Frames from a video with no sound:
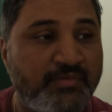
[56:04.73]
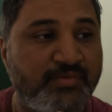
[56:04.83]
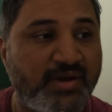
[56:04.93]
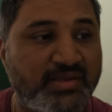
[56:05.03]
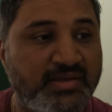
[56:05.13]

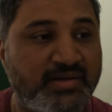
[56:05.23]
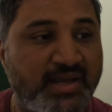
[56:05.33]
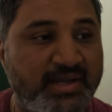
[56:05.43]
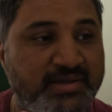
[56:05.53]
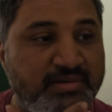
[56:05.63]
Father
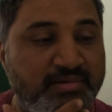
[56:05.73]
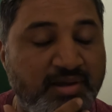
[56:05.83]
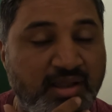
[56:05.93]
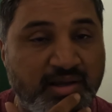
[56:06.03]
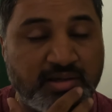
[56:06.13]
had
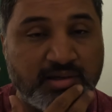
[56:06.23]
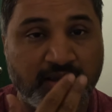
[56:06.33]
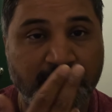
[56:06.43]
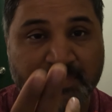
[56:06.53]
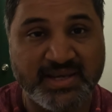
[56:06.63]
done
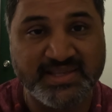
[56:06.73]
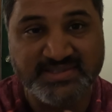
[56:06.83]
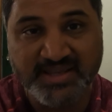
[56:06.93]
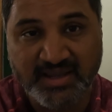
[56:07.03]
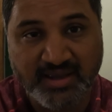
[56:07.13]
uh, Paris
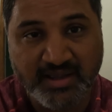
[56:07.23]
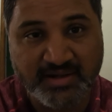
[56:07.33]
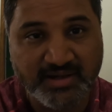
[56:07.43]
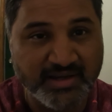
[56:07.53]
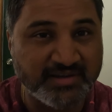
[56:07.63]

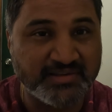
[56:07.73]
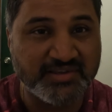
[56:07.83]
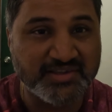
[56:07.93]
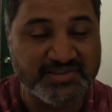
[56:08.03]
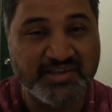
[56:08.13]
Dakar, and
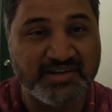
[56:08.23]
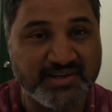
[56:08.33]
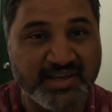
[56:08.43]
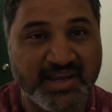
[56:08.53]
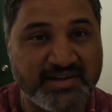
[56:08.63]
the
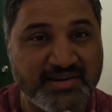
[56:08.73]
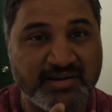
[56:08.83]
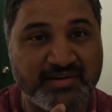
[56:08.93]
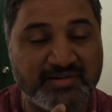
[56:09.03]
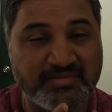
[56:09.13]
son had
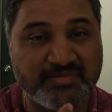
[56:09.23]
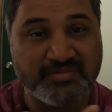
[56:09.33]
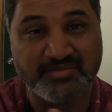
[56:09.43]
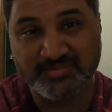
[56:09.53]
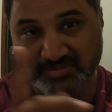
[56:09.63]
done
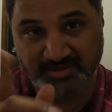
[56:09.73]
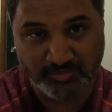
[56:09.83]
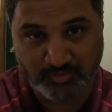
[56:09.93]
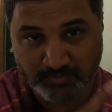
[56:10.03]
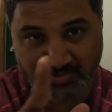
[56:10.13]
the
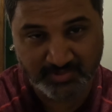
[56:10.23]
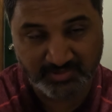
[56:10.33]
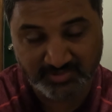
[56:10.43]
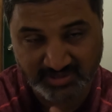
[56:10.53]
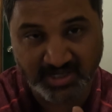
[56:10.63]
loop
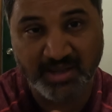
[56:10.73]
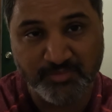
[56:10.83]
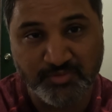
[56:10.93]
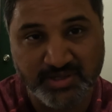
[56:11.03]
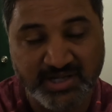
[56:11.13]
that I'm
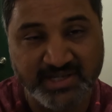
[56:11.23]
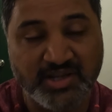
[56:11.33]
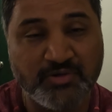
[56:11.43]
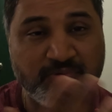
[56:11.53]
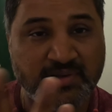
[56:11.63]
doing right
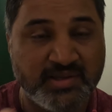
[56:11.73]
now,